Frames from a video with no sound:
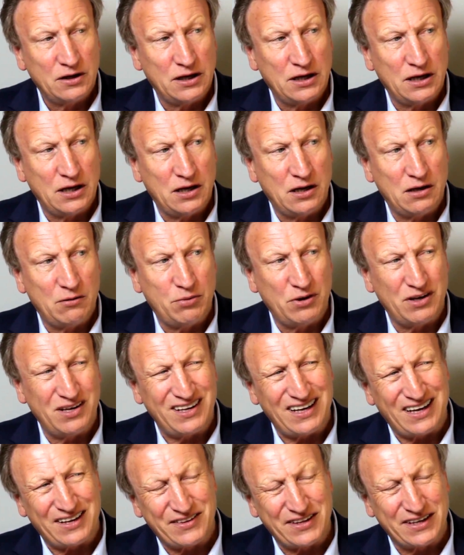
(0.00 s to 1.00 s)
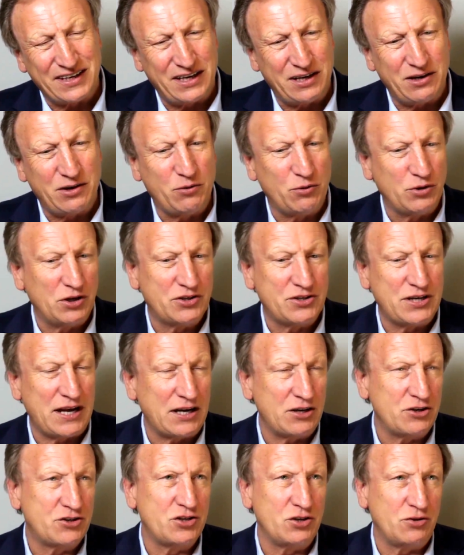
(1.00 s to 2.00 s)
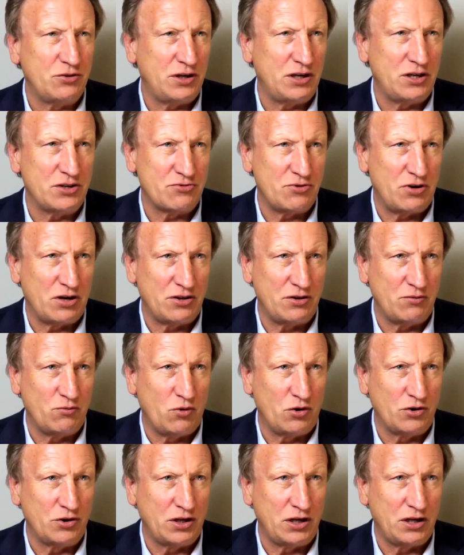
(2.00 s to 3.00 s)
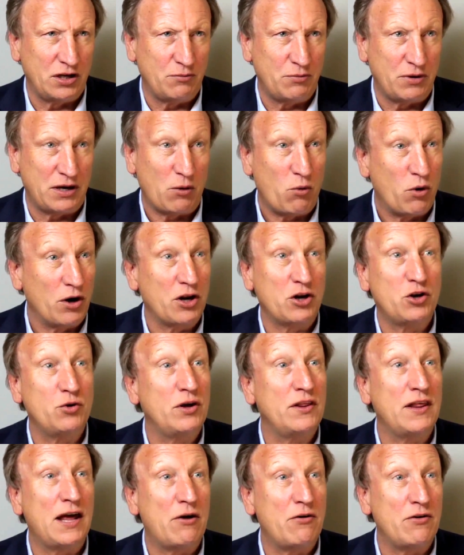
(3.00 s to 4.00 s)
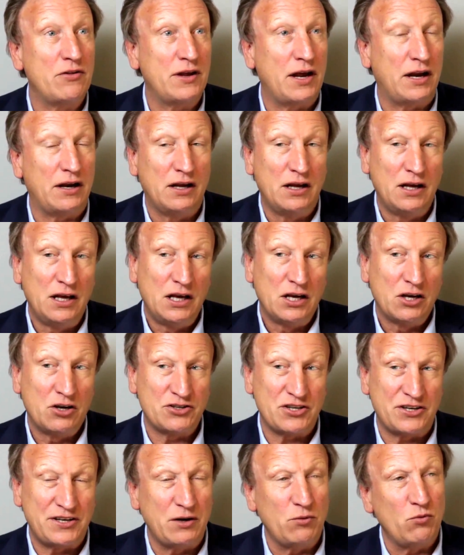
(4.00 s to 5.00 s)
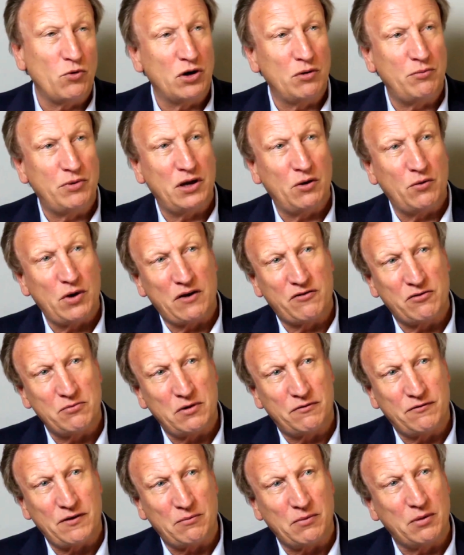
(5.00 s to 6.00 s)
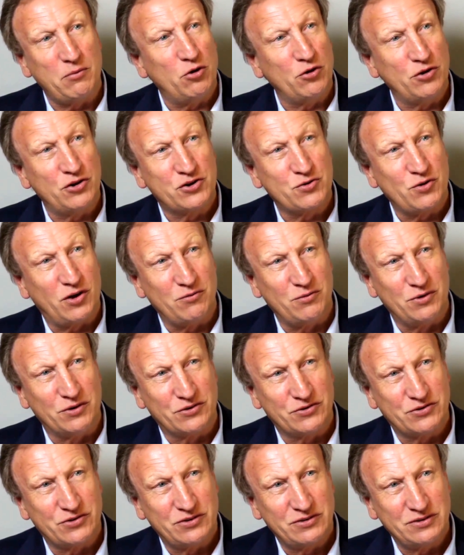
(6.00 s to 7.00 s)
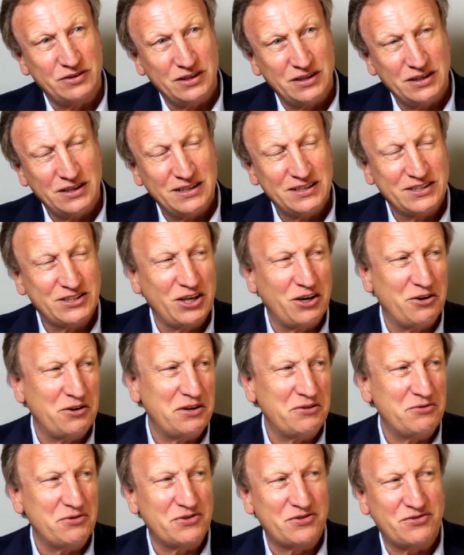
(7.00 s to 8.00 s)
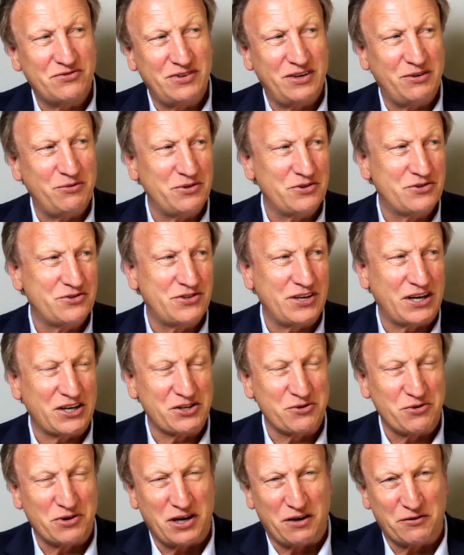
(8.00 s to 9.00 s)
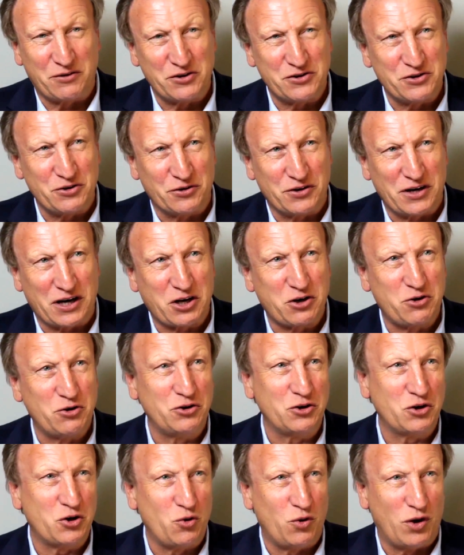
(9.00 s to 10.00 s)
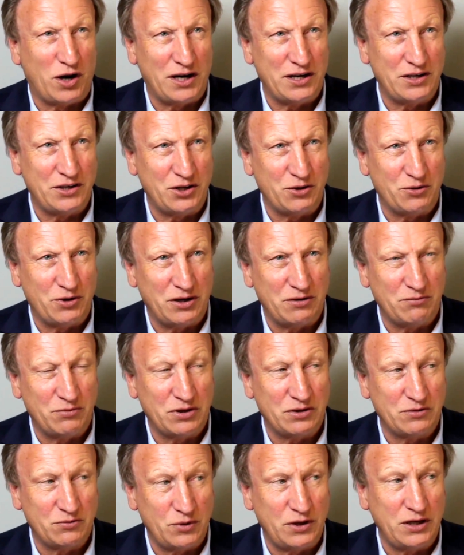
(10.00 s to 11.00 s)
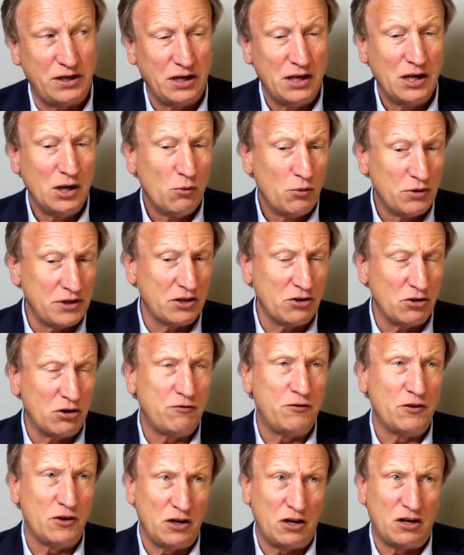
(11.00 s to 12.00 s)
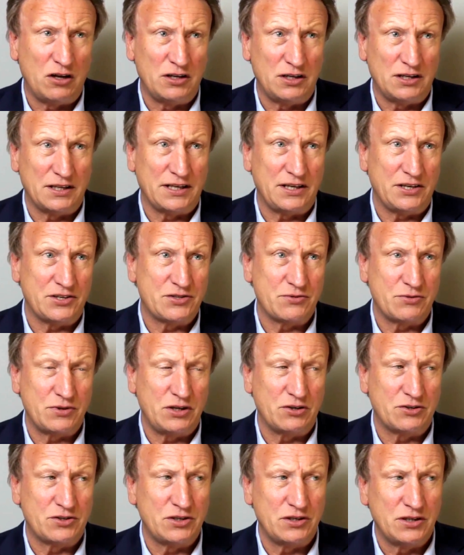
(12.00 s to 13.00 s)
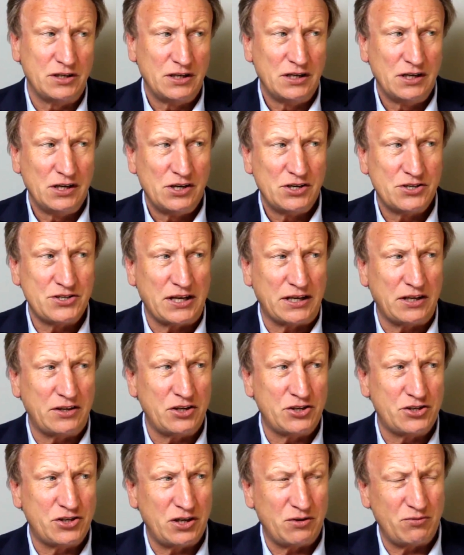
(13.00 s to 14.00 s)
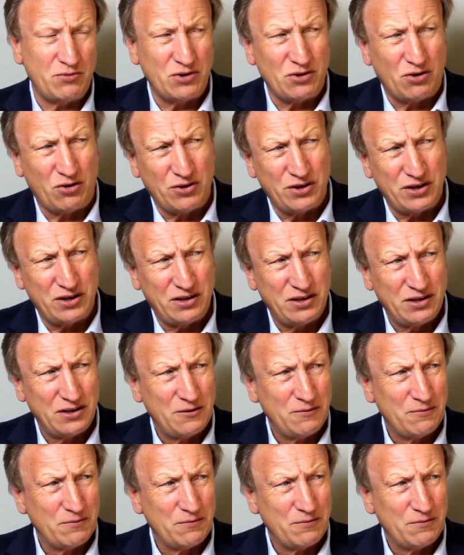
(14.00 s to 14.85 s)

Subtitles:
But I think it would have taken 2 years rather than 1 year. But I want to do it there and then, because I didn't want to be away from my family more than 12 months. So it was 6 or 1/2 dozen others. I couldn't quite do it, but we did an awful lot at Leeds. You know, to steady the ship with all the.